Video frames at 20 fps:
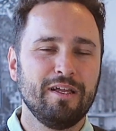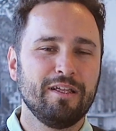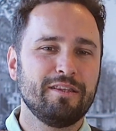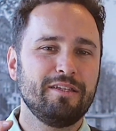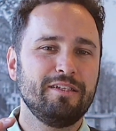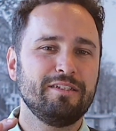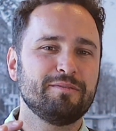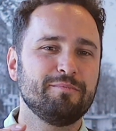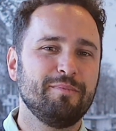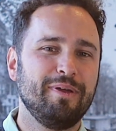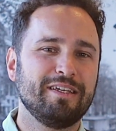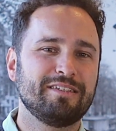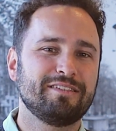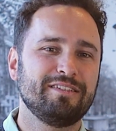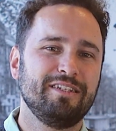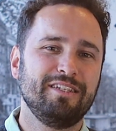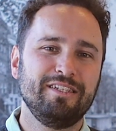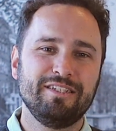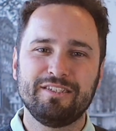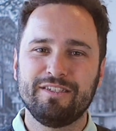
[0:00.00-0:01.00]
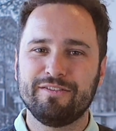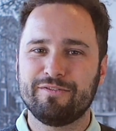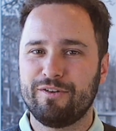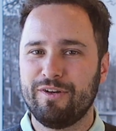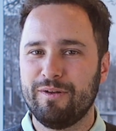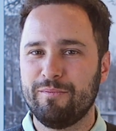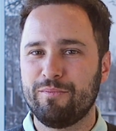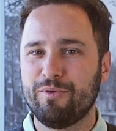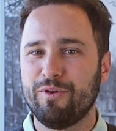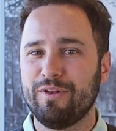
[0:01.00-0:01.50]
This makes it easy
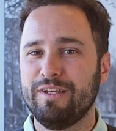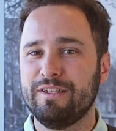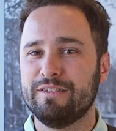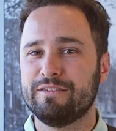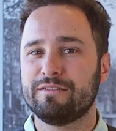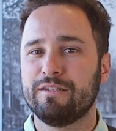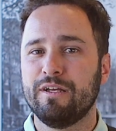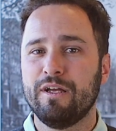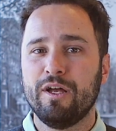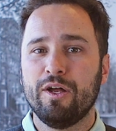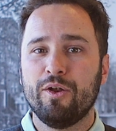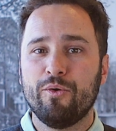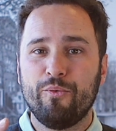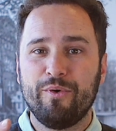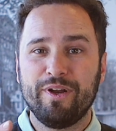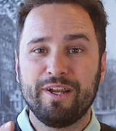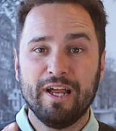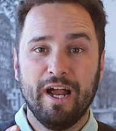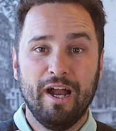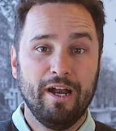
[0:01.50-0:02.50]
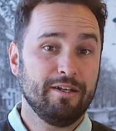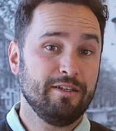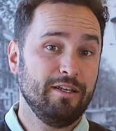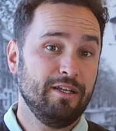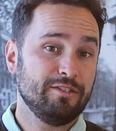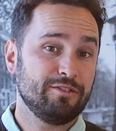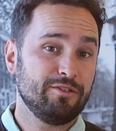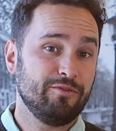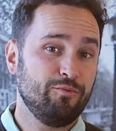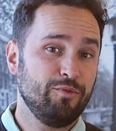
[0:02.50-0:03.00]
for employees,
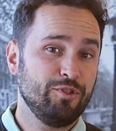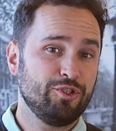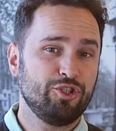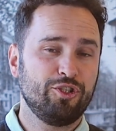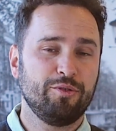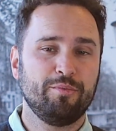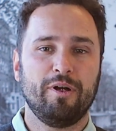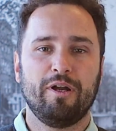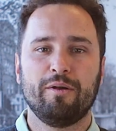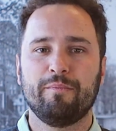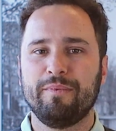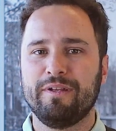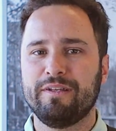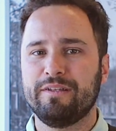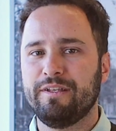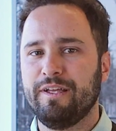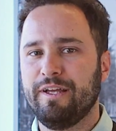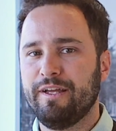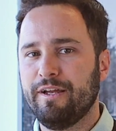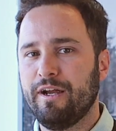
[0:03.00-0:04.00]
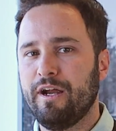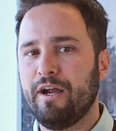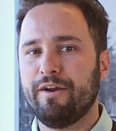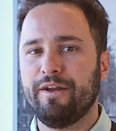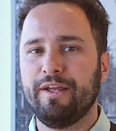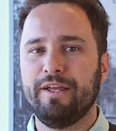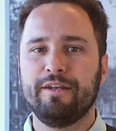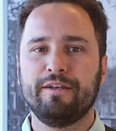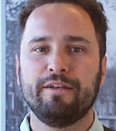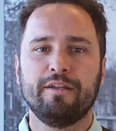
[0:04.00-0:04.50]
regardless of which department they are
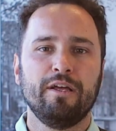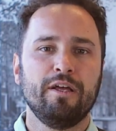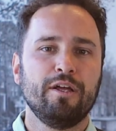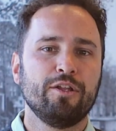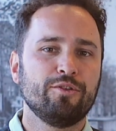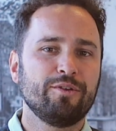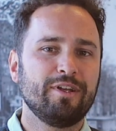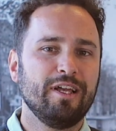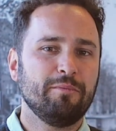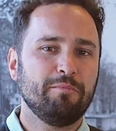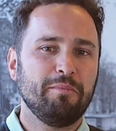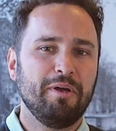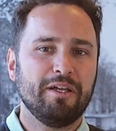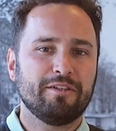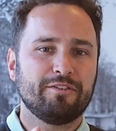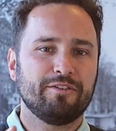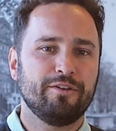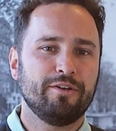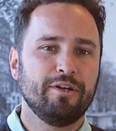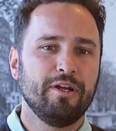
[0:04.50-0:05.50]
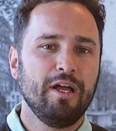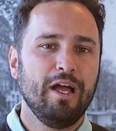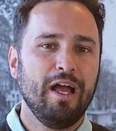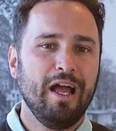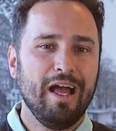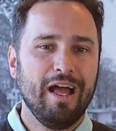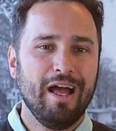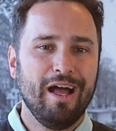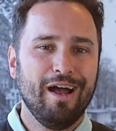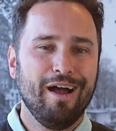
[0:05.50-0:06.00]
in, to get better
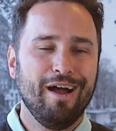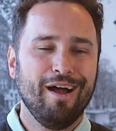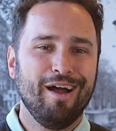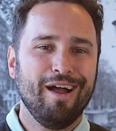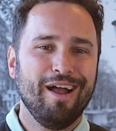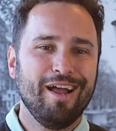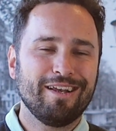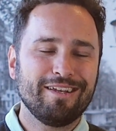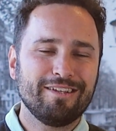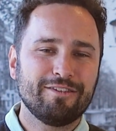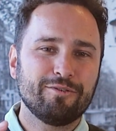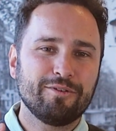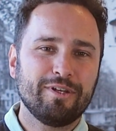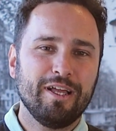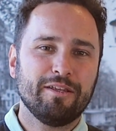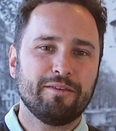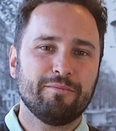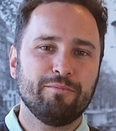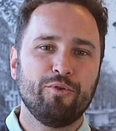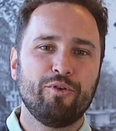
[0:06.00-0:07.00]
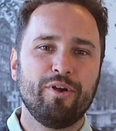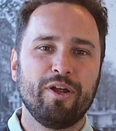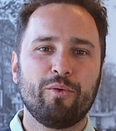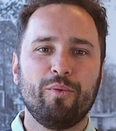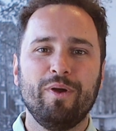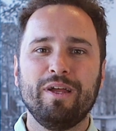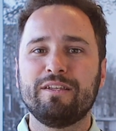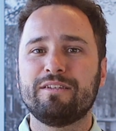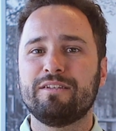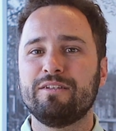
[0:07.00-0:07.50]
and to get more
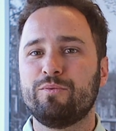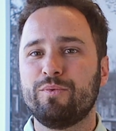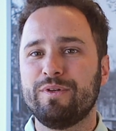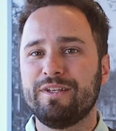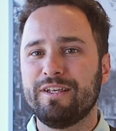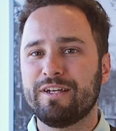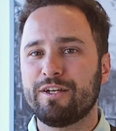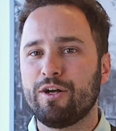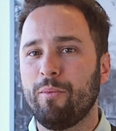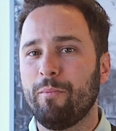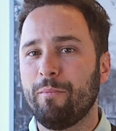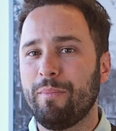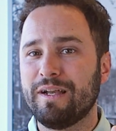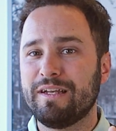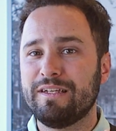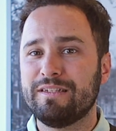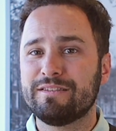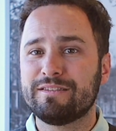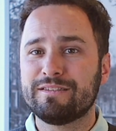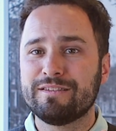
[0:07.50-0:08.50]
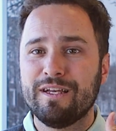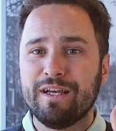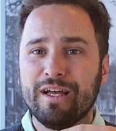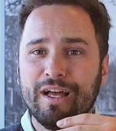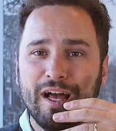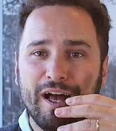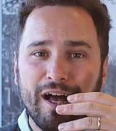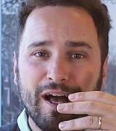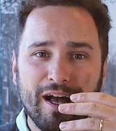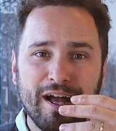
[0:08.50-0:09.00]
acquainted with the company's
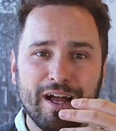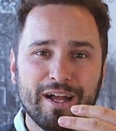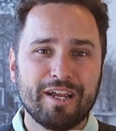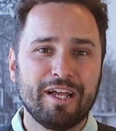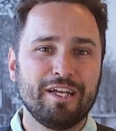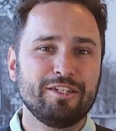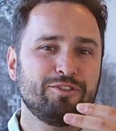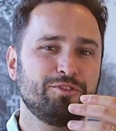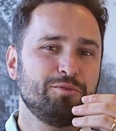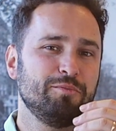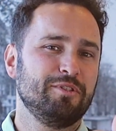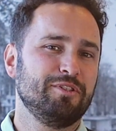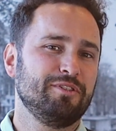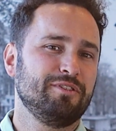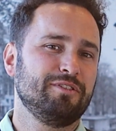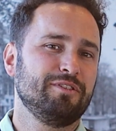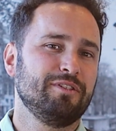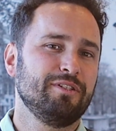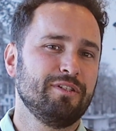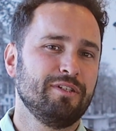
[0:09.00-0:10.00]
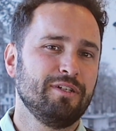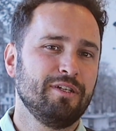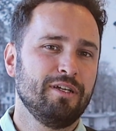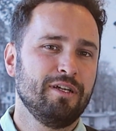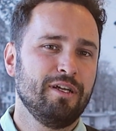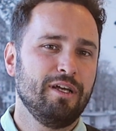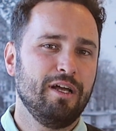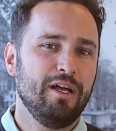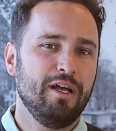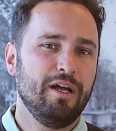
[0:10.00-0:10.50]
customers
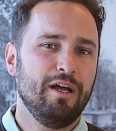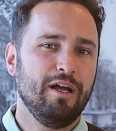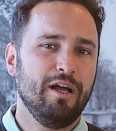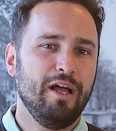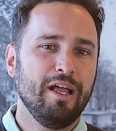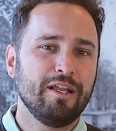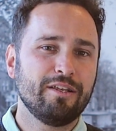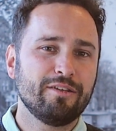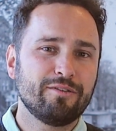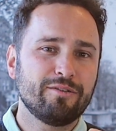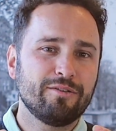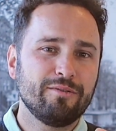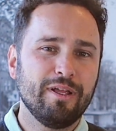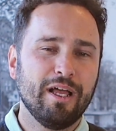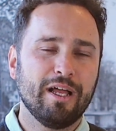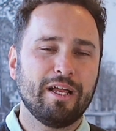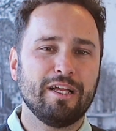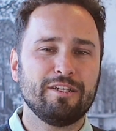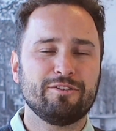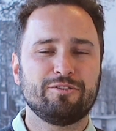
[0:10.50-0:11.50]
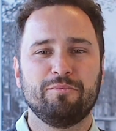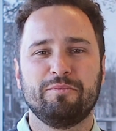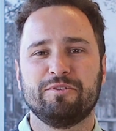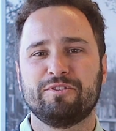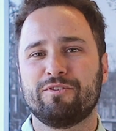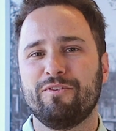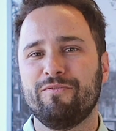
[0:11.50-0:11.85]
and customers'